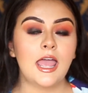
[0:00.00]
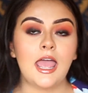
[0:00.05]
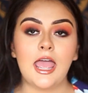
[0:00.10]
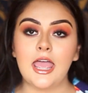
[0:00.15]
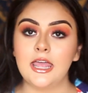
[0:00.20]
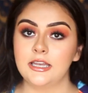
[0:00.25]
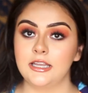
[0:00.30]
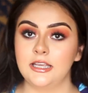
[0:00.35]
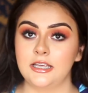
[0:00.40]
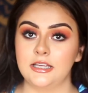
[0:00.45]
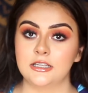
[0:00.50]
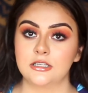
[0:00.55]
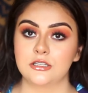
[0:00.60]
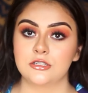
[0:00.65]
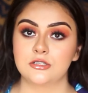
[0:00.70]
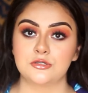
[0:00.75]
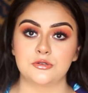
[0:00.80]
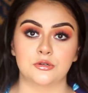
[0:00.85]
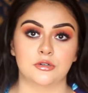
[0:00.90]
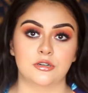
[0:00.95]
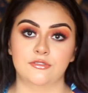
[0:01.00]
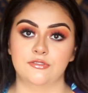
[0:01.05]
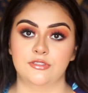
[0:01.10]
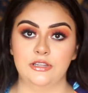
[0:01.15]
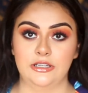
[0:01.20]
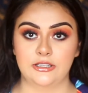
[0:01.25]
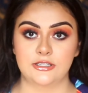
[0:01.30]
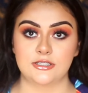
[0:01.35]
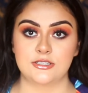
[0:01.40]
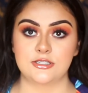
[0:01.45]
any sort of
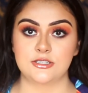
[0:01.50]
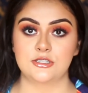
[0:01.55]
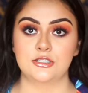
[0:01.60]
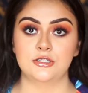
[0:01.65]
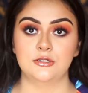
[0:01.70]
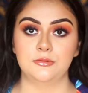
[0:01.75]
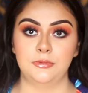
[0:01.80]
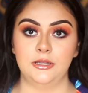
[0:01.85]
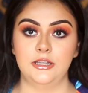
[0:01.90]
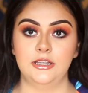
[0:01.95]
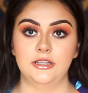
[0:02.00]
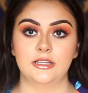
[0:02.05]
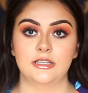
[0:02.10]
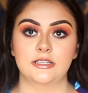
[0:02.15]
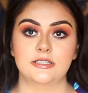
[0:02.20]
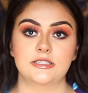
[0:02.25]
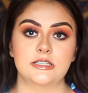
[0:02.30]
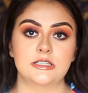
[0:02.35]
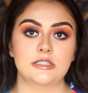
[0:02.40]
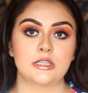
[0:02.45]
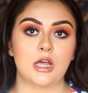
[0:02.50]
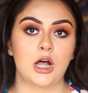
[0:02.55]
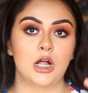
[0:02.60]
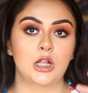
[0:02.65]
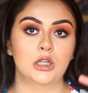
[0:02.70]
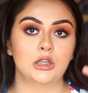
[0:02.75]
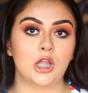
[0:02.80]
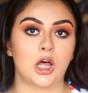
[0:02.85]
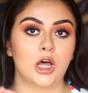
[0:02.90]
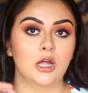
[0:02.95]
things to me. This is all
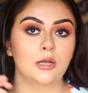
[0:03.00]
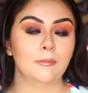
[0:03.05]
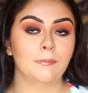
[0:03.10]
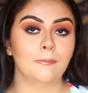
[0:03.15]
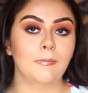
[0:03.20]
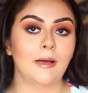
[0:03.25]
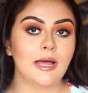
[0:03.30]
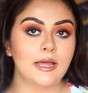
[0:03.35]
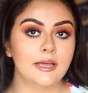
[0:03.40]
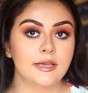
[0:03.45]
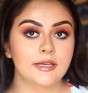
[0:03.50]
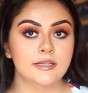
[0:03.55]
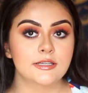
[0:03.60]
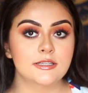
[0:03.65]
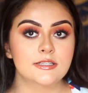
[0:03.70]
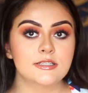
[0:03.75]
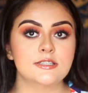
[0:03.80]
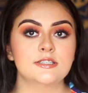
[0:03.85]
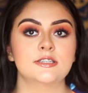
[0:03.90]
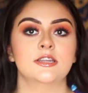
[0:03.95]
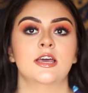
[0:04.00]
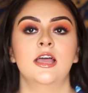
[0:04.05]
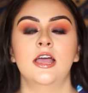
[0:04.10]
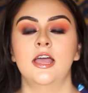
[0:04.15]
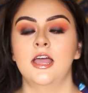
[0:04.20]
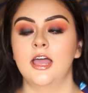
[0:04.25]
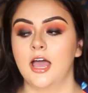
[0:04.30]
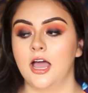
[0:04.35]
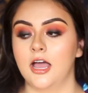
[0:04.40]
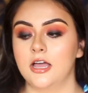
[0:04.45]
non-biased.
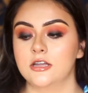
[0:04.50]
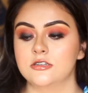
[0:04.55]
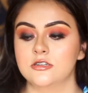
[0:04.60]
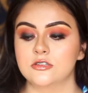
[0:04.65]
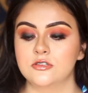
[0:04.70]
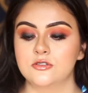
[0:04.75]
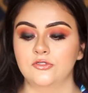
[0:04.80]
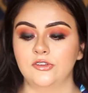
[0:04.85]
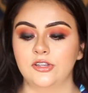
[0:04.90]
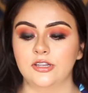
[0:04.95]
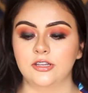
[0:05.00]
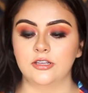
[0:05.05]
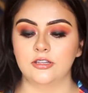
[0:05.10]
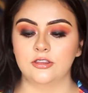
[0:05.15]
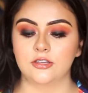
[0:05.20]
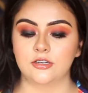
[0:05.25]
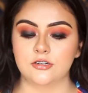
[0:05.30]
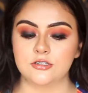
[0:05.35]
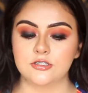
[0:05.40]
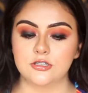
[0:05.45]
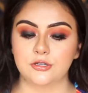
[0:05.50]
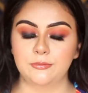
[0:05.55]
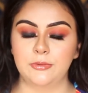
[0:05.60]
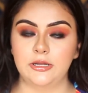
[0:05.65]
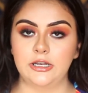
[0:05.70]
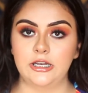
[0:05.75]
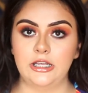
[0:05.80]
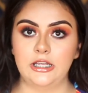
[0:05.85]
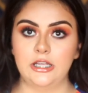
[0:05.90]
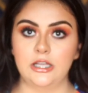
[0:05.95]
I just feel like there's so
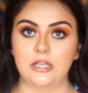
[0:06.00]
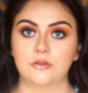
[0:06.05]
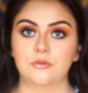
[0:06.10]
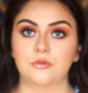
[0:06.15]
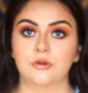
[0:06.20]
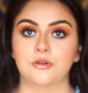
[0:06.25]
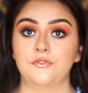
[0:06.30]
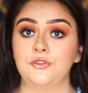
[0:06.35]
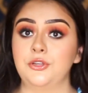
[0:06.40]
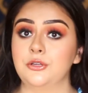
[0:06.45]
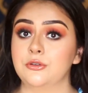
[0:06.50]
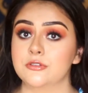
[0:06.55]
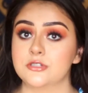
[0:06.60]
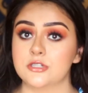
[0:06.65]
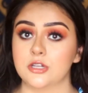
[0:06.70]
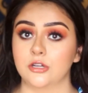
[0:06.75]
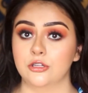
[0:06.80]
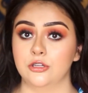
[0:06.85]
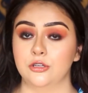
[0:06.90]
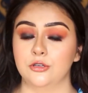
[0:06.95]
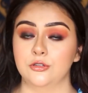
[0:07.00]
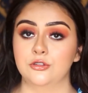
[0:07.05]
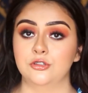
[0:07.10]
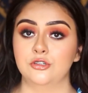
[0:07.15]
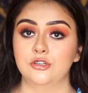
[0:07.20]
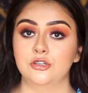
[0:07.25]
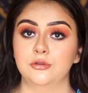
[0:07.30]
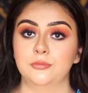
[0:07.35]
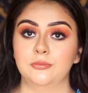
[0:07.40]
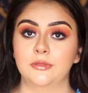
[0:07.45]
many reviews on
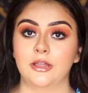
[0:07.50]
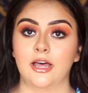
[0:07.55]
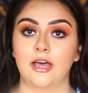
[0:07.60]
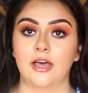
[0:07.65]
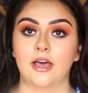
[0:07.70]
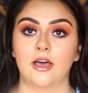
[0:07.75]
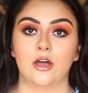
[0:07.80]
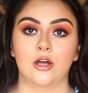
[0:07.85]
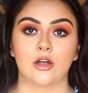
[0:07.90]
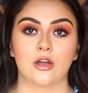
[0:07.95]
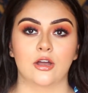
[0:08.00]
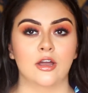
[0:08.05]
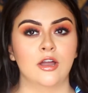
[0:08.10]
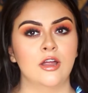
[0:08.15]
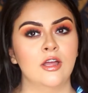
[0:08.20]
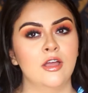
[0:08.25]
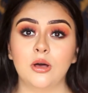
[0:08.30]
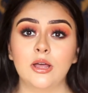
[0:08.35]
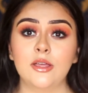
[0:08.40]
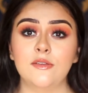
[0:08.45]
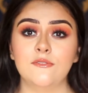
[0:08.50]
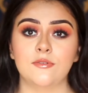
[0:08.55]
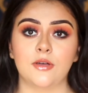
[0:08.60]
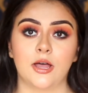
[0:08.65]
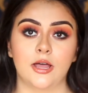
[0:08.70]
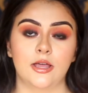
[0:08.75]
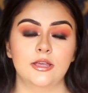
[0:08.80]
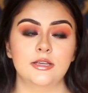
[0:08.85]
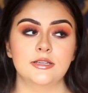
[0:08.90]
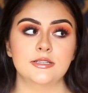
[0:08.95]
YouTube that are quite
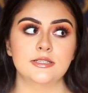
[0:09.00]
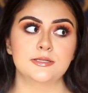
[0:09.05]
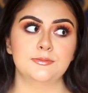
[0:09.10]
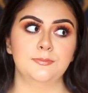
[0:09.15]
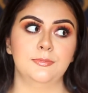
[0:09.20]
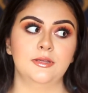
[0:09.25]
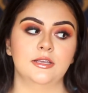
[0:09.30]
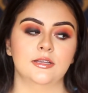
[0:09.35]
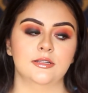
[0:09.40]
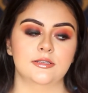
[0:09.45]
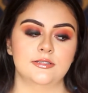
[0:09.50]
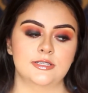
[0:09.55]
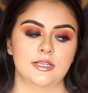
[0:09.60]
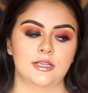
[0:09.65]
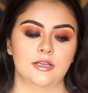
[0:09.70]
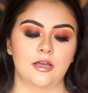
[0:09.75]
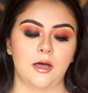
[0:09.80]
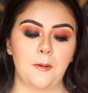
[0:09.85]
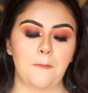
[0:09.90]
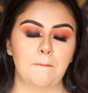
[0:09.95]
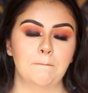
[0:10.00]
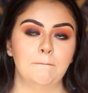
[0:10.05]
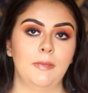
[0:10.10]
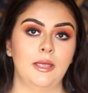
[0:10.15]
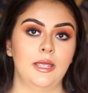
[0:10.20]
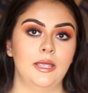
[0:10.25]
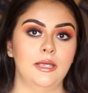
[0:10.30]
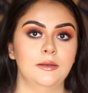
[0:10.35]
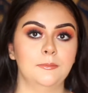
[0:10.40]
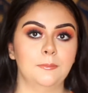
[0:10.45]
biased because they got
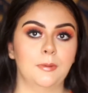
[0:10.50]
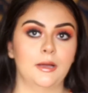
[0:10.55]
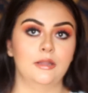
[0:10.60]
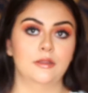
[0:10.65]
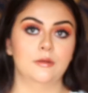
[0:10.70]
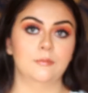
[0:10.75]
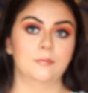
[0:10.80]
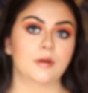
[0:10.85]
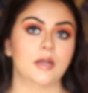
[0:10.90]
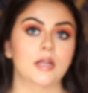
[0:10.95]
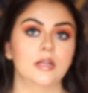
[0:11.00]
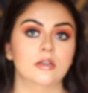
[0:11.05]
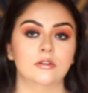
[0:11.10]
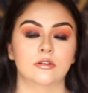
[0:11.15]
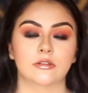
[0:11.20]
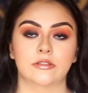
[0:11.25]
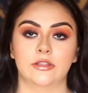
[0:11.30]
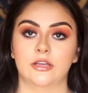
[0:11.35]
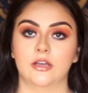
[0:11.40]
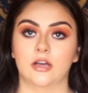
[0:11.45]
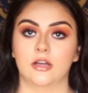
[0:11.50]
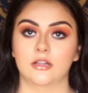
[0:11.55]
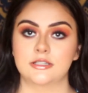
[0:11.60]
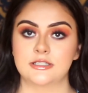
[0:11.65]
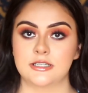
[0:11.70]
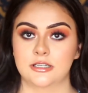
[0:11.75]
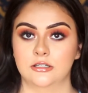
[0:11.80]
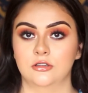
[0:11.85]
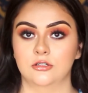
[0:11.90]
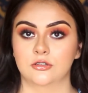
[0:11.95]
paid by the brand or they got
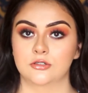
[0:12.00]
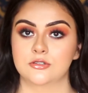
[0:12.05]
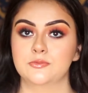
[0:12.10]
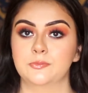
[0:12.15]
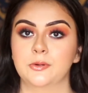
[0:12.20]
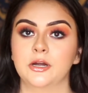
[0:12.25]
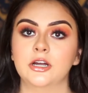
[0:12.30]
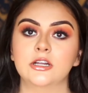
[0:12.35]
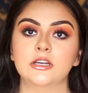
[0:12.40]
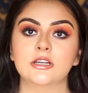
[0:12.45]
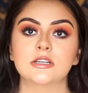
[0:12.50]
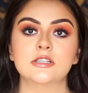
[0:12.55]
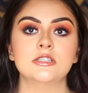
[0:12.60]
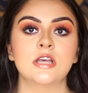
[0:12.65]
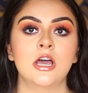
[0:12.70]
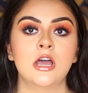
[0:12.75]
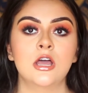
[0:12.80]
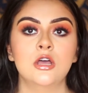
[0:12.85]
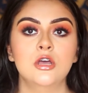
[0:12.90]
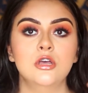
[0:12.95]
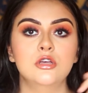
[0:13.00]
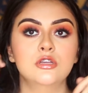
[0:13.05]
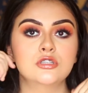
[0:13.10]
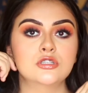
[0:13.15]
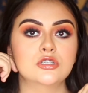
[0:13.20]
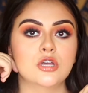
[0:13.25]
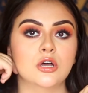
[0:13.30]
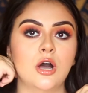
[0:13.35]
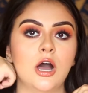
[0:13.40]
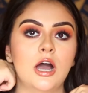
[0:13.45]
sent those products.
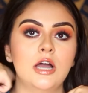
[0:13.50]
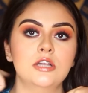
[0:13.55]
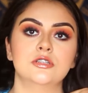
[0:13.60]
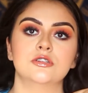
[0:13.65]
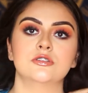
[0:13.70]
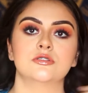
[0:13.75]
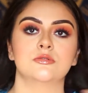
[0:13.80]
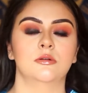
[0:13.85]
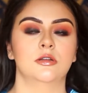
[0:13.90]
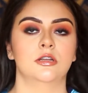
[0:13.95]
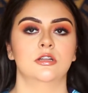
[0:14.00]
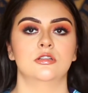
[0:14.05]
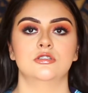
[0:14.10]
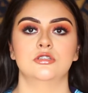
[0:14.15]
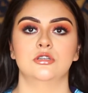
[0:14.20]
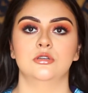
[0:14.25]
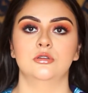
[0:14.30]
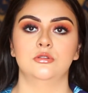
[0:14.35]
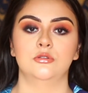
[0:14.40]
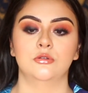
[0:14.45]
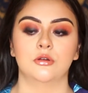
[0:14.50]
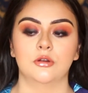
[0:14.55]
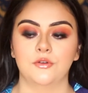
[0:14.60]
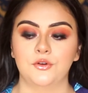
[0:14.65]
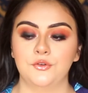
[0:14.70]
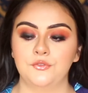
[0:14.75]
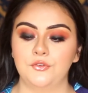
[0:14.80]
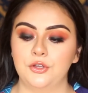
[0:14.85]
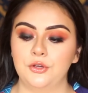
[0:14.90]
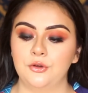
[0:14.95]
So I just wanted to do a
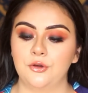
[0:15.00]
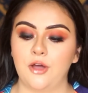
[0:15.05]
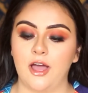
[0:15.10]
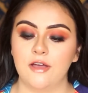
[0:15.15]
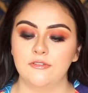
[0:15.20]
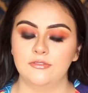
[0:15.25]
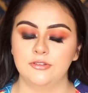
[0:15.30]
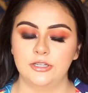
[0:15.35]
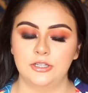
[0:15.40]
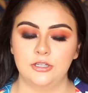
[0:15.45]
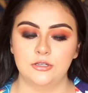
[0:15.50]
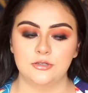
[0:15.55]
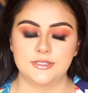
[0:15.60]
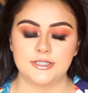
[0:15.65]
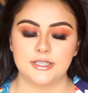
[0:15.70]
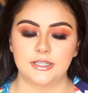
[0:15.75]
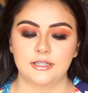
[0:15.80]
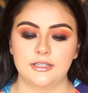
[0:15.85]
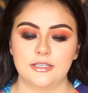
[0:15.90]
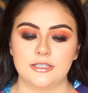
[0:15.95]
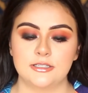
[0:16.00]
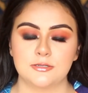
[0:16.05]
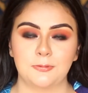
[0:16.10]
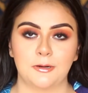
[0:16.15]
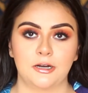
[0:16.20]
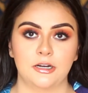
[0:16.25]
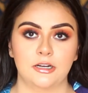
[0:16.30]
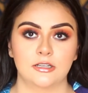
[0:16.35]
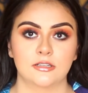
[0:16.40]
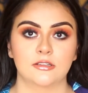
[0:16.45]
review. I've been using these
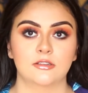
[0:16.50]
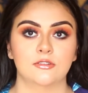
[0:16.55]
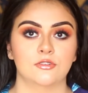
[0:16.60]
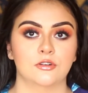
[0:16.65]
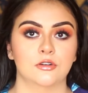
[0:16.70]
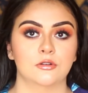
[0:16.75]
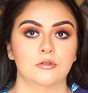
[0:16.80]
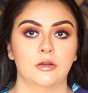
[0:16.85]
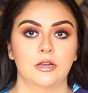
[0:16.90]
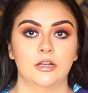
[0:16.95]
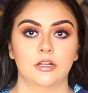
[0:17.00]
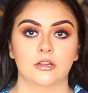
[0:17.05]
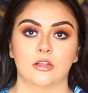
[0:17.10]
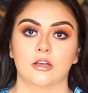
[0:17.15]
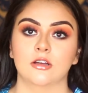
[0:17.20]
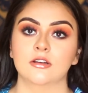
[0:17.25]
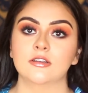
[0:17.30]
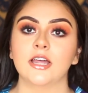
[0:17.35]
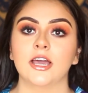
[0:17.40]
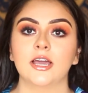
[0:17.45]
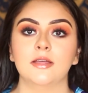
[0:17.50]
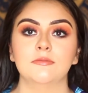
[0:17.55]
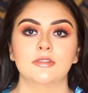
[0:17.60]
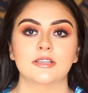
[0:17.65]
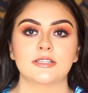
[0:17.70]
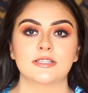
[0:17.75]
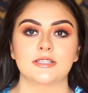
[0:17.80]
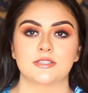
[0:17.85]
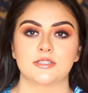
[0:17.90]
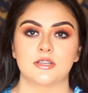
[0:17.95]
products for quite a long time.
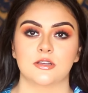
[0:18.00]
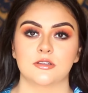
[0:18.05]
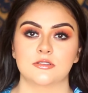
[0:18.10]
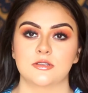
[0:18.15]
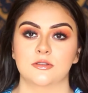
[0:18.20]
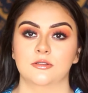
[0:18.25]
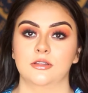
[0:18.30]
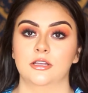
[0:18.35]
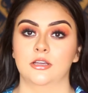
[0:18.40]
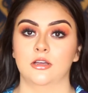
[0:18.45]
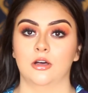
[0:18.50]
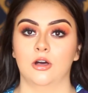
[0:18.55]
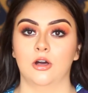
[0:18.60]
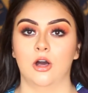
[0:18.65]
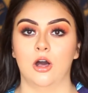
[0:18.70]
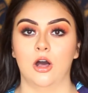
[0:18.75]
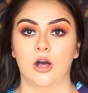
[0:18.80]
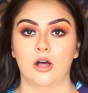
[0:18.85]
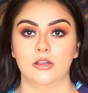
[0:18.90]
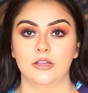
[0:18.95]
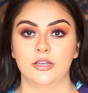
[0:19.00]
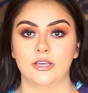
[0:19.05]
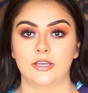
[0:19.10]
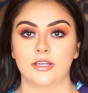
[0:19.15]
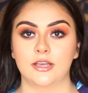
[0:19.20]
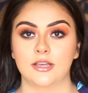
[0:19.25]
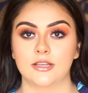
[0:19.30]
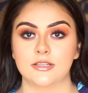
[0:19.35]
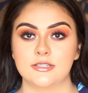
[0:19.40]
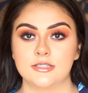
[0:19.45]
This is also like a haul, I
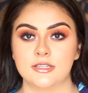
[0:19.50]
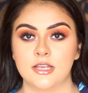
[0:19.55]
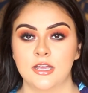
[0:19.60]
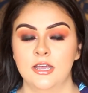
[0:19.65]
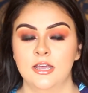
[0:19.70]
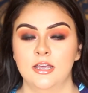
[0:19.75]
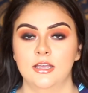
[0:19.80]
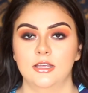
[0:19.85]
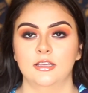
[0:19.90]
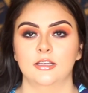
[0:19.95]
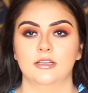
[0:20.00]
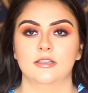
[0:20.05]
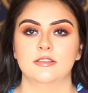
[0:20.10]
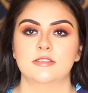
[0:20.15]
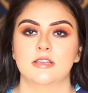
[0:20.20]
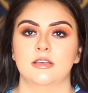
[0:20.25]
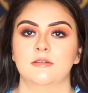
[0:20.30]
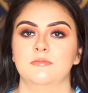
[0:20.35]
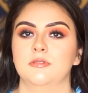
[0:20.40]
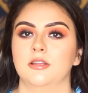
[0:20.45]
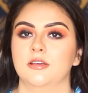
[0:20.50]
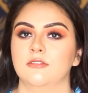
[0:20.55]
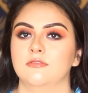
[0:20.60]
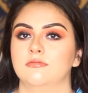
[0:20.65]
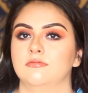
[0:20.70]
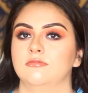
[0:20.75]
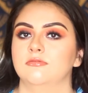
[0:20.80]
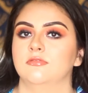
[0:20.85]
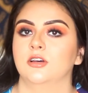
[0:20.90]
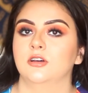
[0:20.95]
guess, except I've
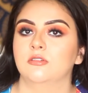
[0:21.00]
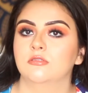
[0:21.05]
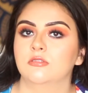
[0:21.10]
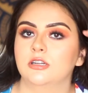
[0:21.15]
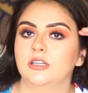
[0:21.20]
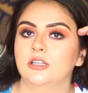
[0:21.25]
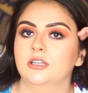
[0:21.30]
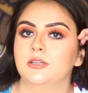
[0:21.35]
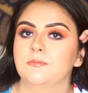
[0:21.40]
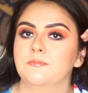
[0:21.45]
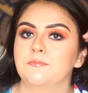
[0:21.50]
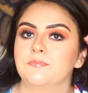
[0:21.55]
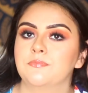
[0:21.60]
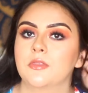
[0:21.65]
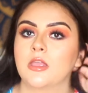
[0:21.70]
already